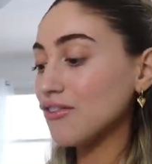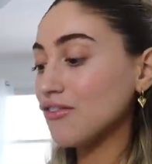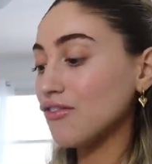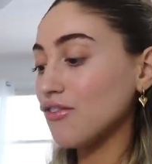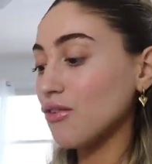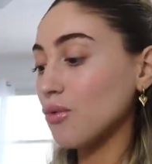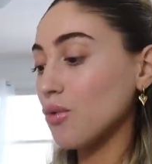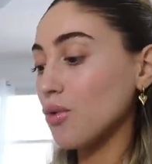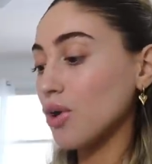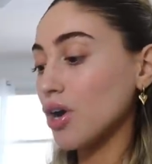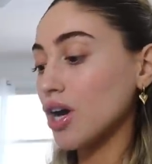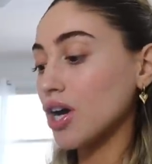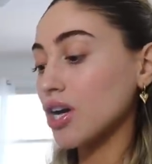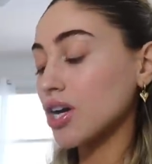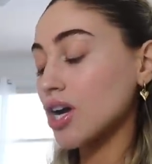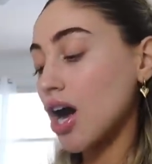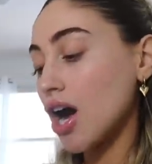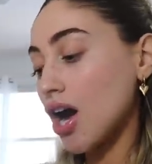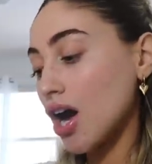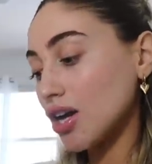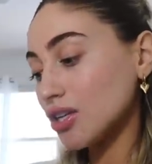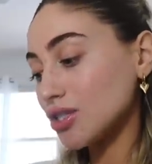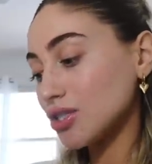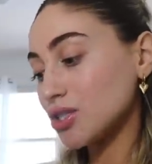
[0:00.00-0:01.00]
for
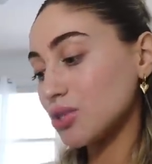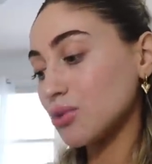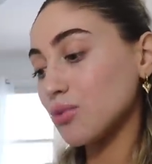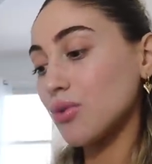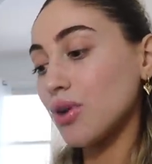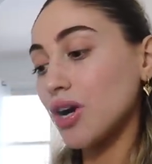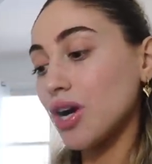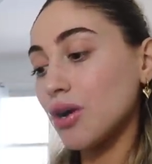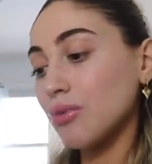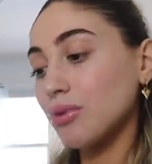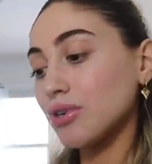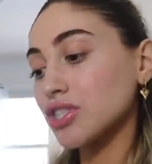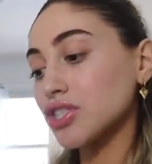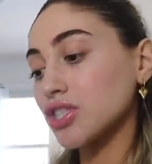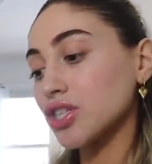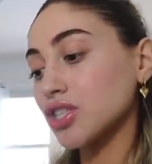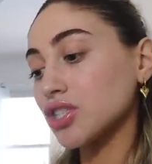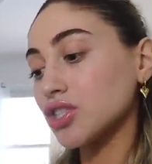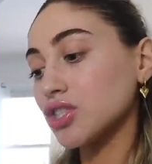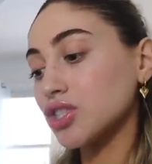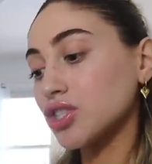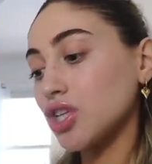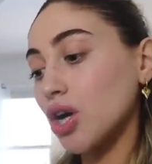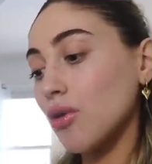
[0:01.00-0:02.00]
contour, which
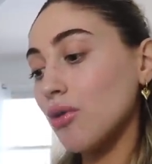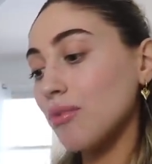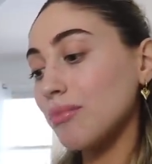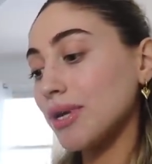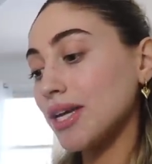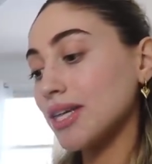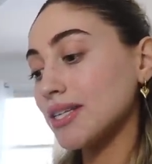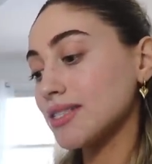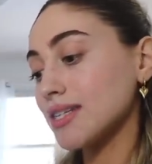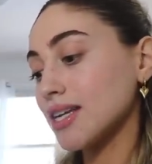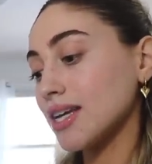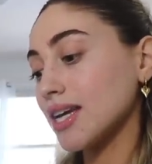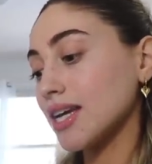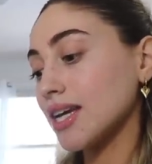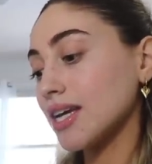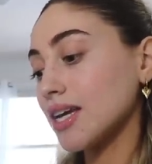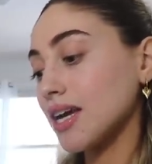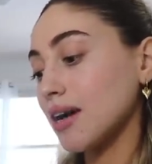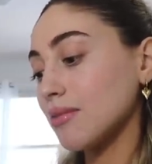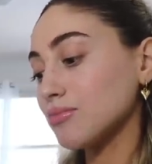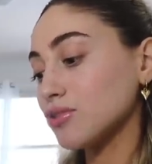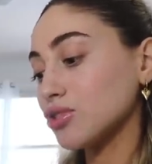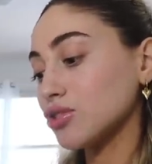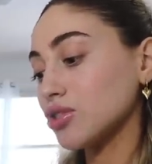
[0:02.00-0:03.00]
looks so amazing.
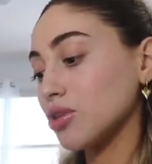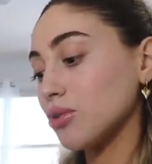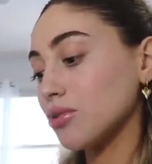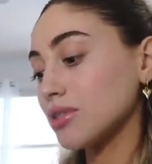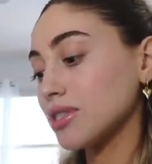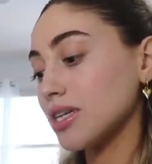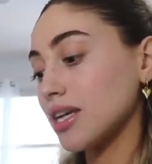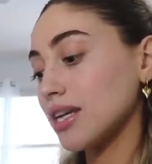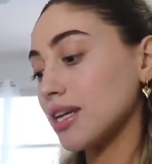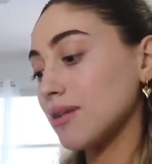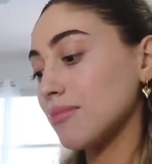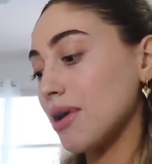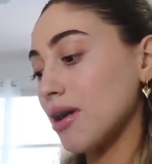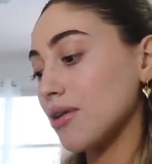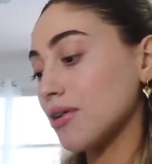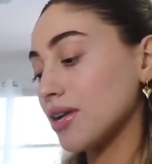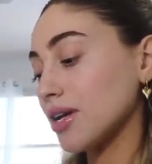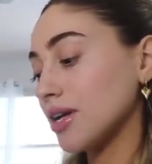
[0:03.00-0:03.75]
I'm so excited about